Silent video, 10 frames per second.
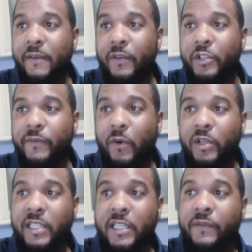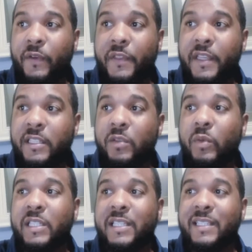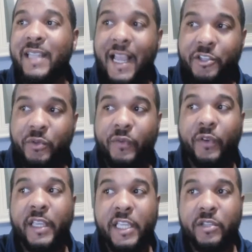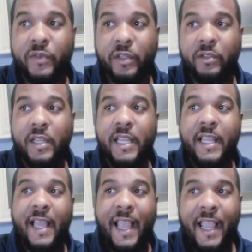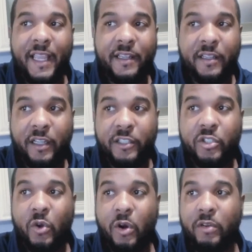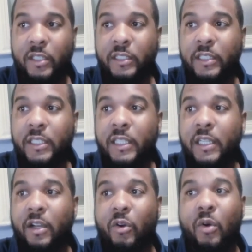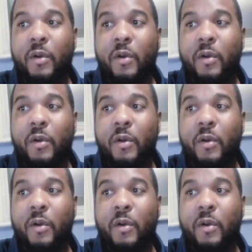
Verse 4 says, for this was a statute for Israel and a Torah, or